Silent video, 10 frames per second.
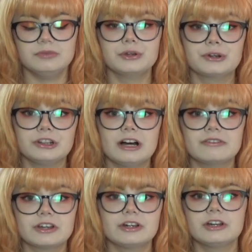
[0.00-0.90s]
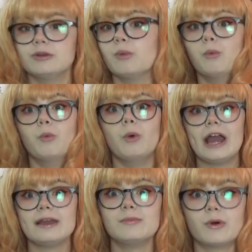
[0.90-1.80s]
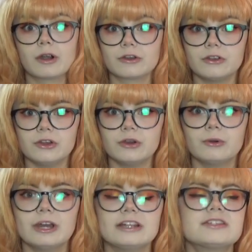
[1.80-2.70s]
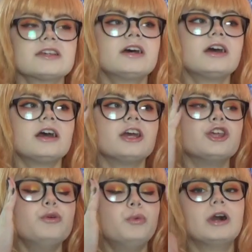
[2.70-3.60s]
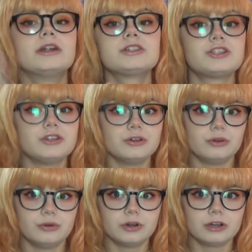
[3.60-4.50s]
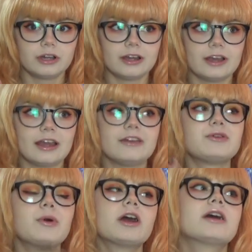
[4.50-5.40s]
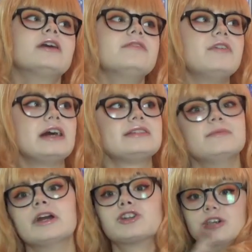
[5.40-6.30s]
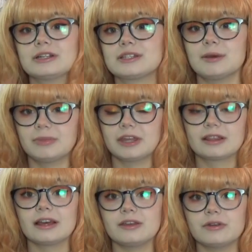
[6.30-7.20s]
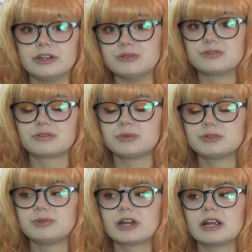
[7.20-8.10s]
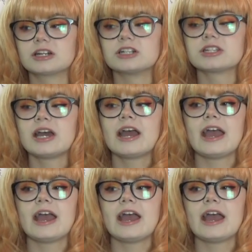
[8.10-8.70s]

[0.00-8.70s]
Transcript: Luna Lovegood, way more too. It's, you want to, if you are going to invest, make sure it's something that you can use for multiple characters,